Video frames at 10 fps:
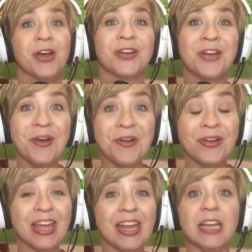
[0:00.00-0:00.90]

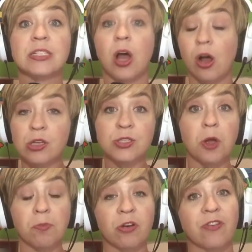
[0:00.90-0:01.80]
GOGOKID has
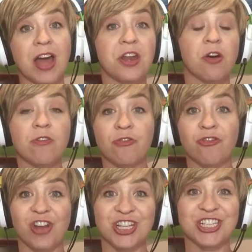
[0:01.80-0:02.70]
also provided on
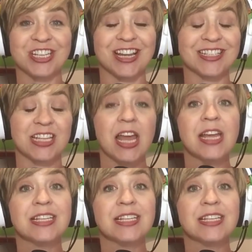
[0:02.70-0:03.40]
Fresh Desk